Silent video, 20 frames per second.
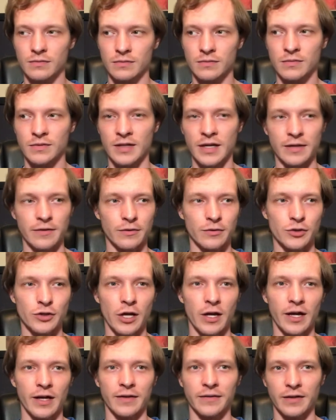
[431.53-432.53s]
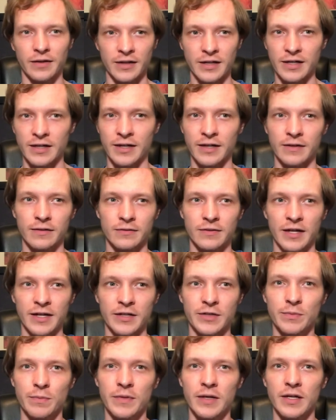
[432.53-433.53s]
take the shot and then he
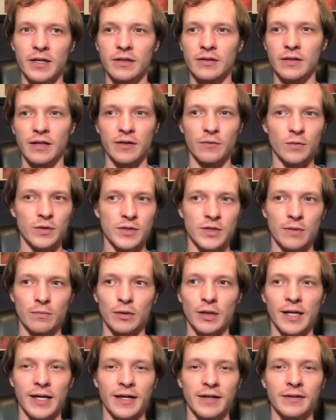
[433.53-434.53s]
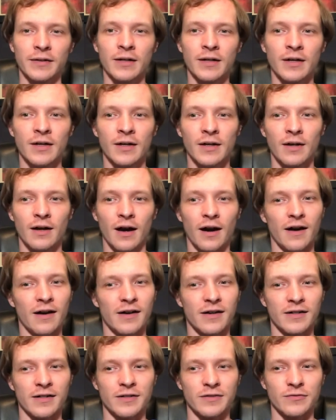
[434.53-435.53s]
takes me? Like, what's the plan?
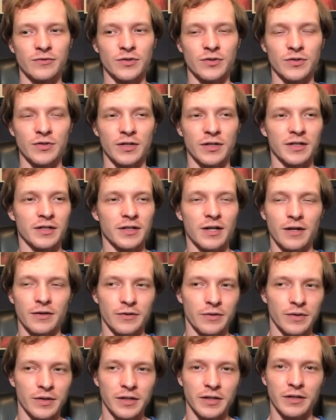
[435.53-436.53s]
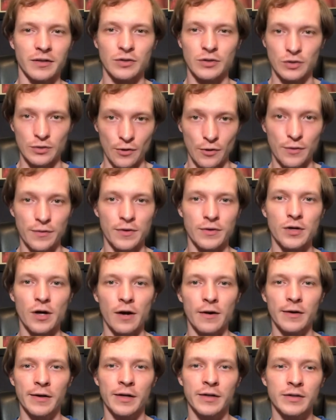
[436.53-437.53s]
And he was just like, no, you idiot, you're the
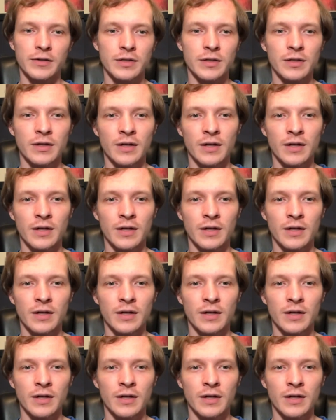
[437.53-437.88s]
target.